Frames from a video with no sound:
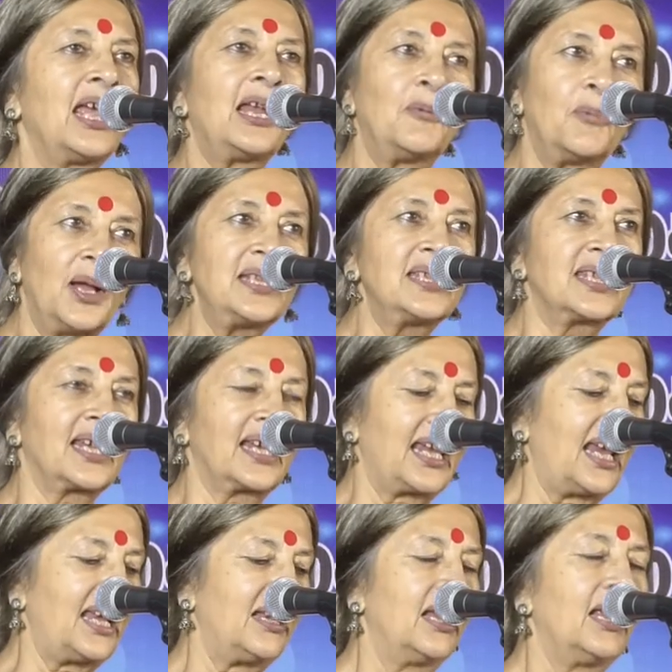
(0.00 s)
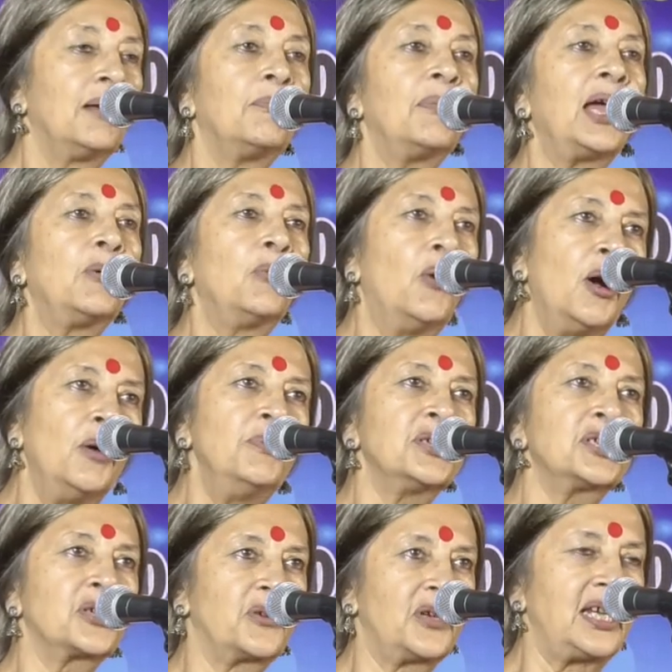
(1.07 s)
And once again, my
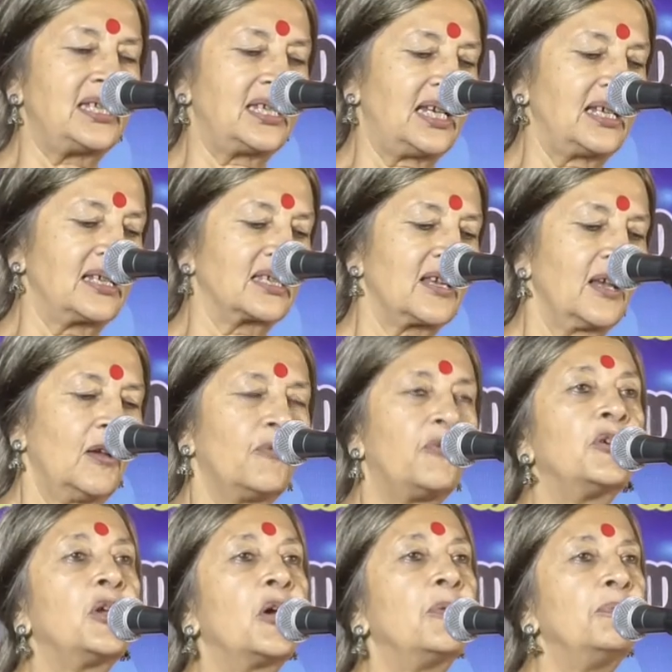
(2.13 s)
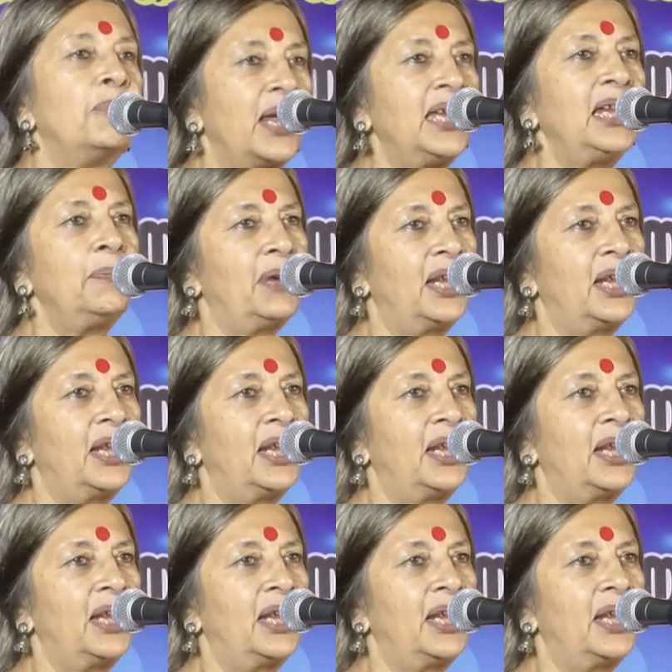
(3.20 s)
warmest greetings for your many,